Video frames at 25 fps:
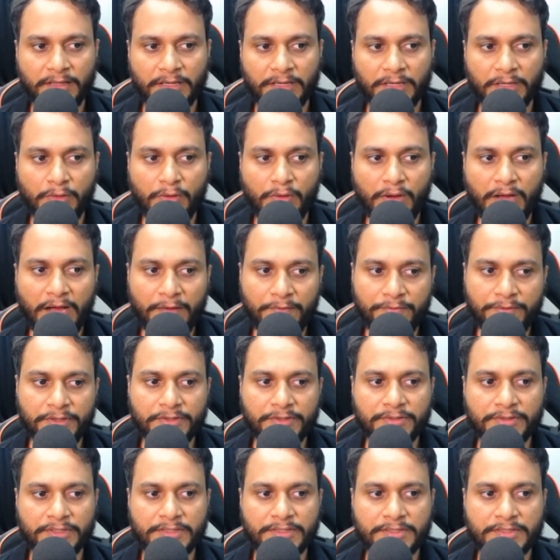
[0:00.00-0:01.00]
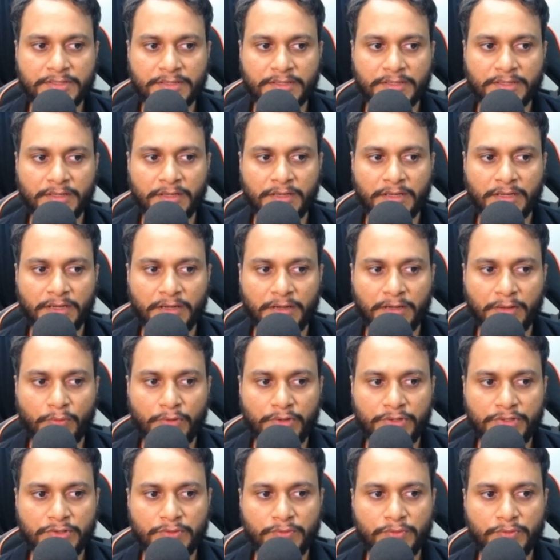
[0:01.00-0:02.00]
Now after this,
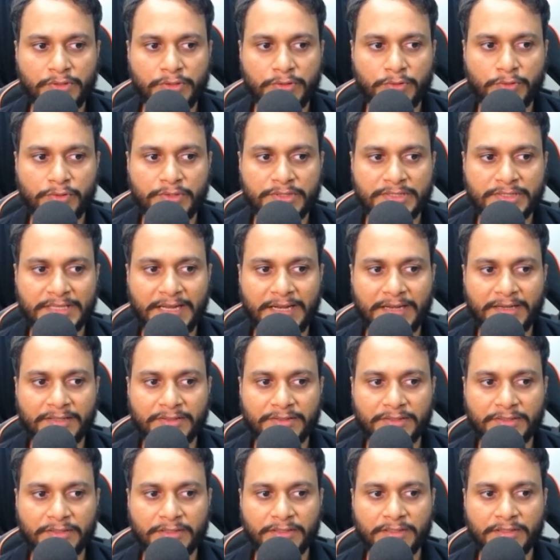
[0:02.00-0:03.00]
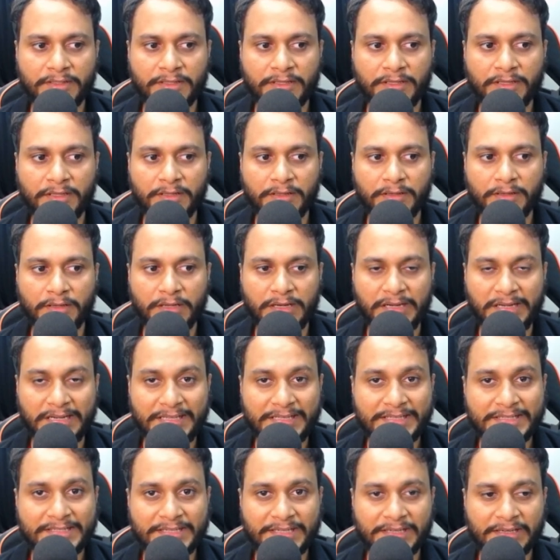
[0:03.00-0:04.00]
what you will do is at the
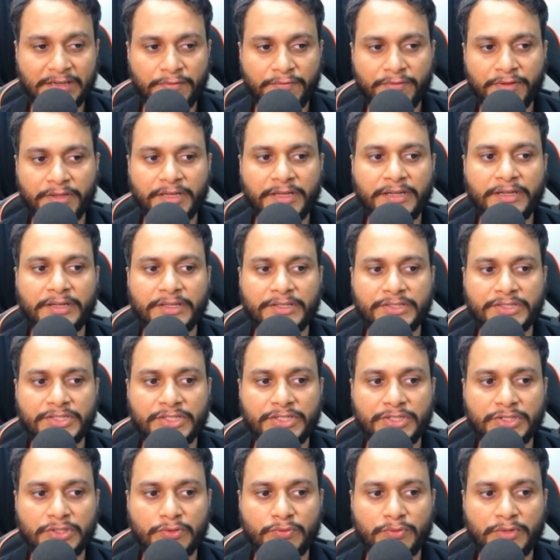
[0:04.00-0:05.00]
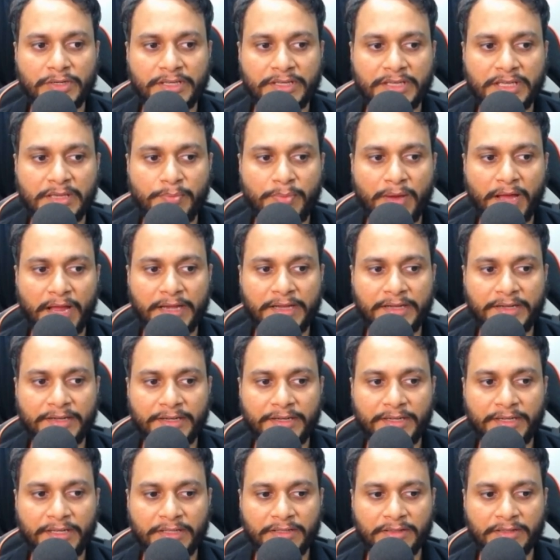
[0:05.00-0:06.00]
least significant digit, you will keep
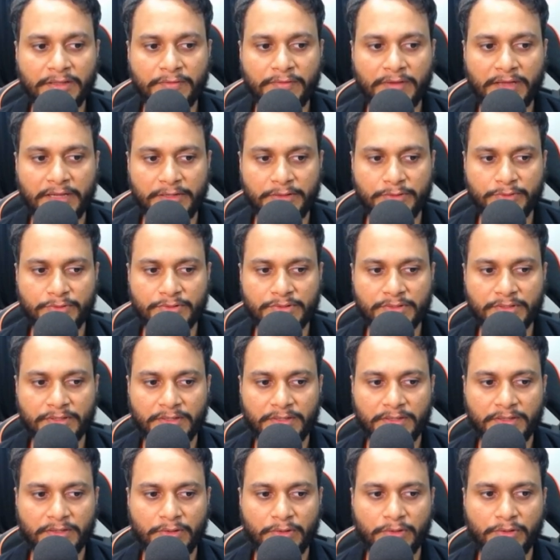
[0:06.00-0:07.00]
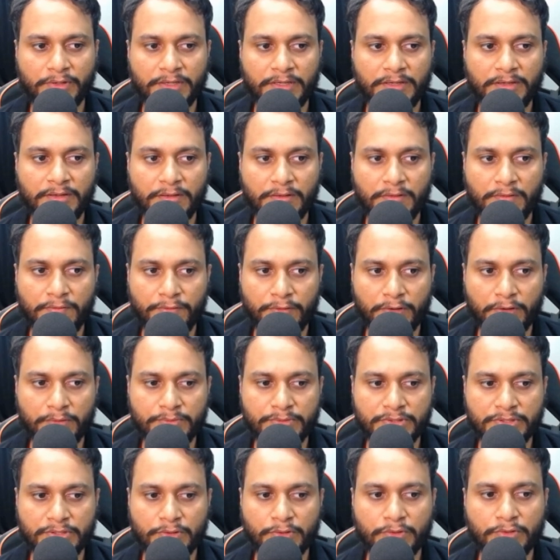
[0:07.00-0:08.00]
iterating the values, okay,
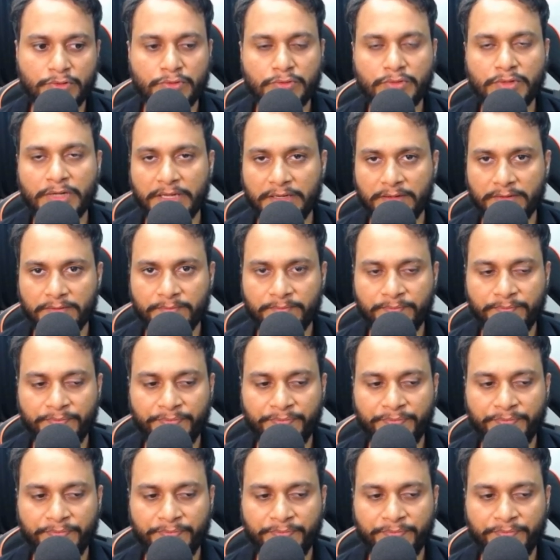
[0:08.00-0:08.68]
from 0 to 9.